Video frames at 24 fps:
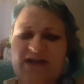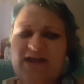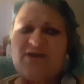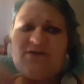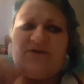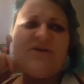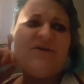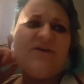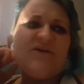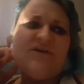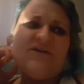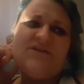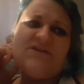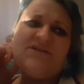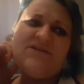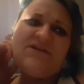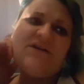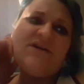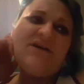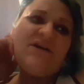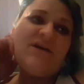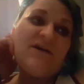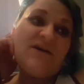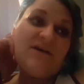could
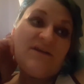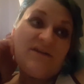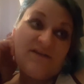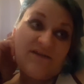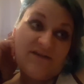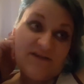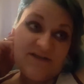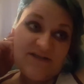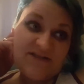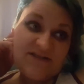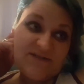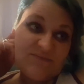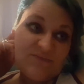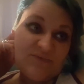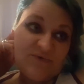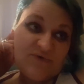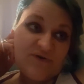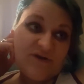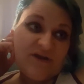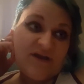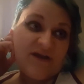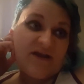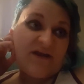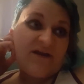this
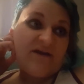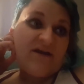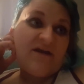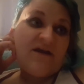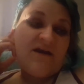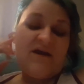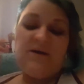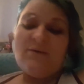morning,